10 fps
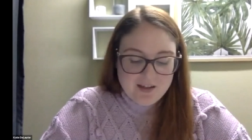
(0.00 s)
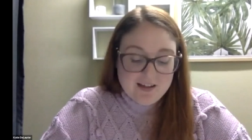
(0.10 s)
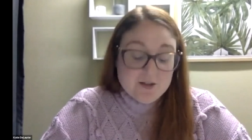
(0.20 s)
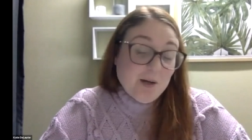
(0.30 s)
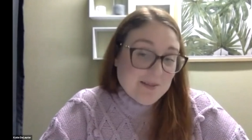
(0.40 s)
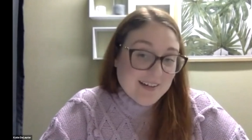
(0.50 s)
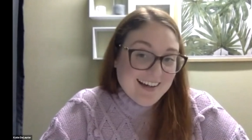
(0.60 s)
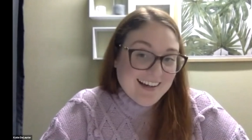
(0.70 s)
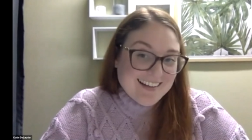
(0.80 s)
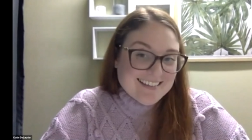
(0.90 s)
is
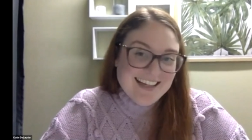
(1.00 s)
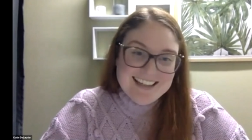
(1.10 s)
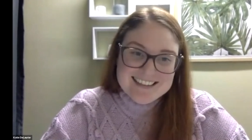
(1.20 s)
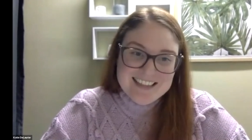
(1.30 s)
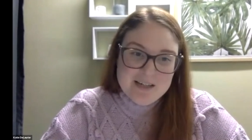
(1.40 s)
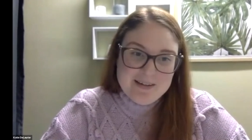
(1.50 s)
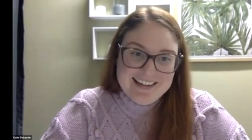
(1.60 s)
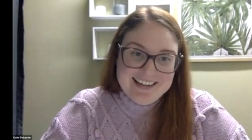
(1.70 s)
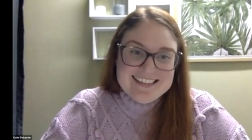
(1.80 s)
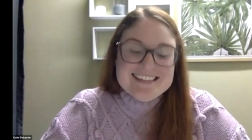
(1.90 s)
webinars and state
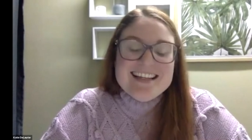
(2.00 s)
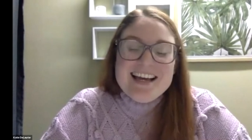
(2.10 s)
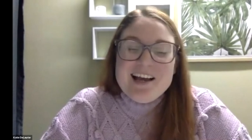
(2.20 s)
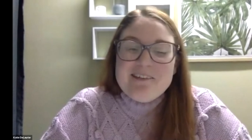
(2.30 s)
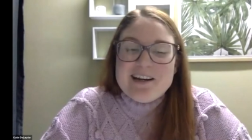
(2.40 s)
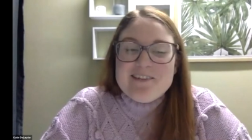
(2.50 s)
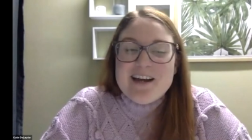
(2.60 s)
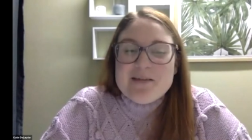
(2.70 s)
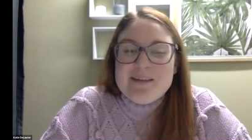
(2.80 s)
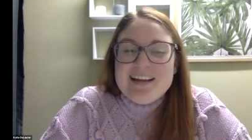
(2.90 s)
meetings. We
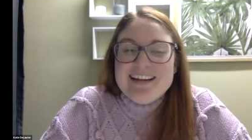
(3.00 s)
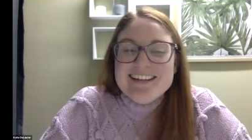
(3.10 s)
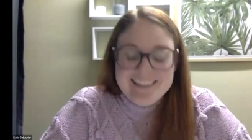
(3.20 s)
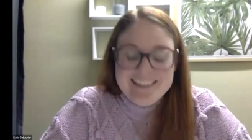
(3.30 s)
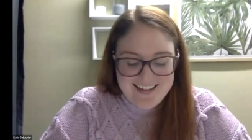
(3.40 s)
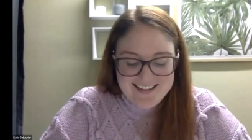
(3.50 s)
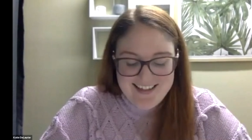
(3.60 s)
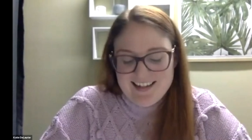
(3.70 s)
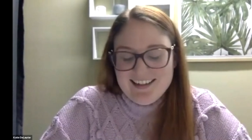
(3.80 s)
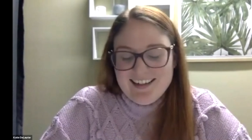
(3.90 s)
recommend
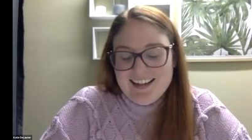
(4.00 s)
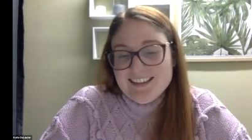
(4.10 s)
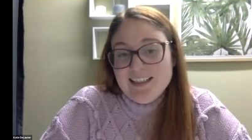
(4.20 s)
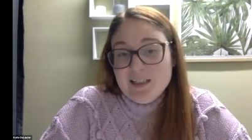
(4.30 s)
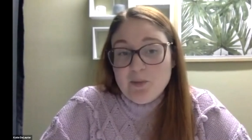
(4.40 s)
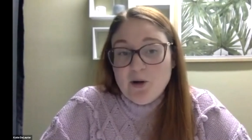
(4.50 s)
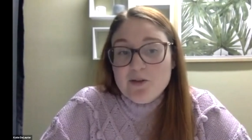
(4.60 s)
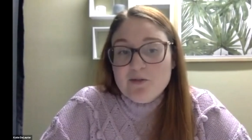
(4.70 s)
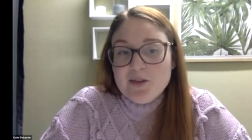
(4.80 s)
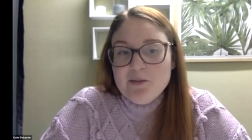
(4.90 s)
attending
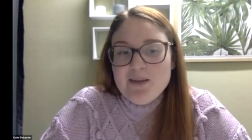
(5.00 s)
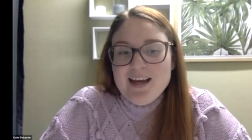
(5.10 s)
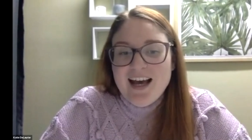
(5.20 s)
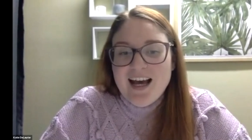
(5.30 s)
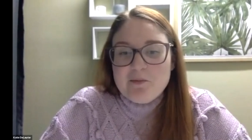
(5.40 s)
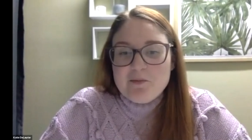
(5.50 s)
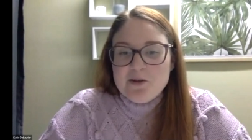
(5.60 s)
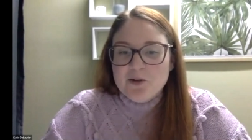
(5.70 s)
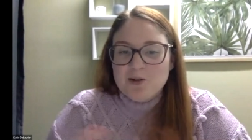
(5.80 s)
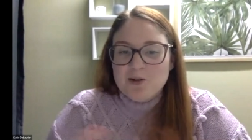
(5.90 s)
both of them.
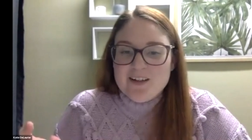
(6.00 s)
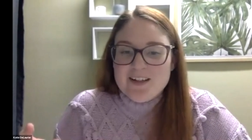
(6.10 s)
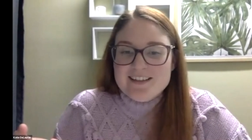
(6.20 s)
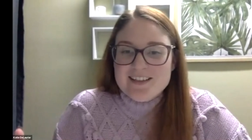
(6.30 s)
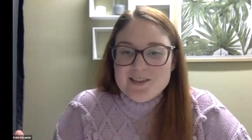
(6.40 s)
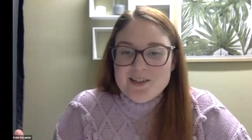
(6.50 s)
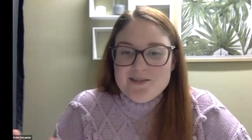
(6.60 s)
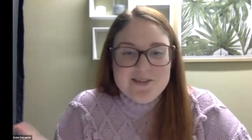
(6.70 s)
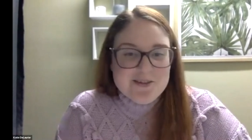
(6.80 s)
You've all already ticked off